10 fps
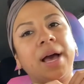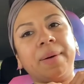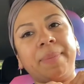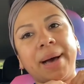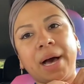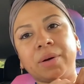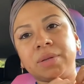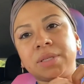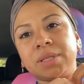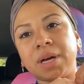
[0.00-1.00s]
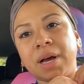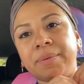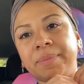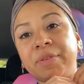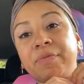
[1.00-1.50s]
about
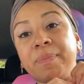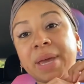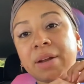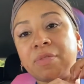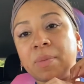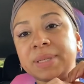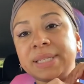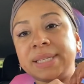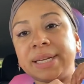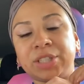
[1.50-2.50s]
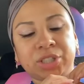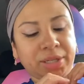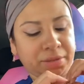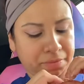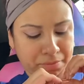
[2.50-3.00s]
um being a pharmacy
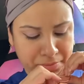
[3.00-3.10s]
technician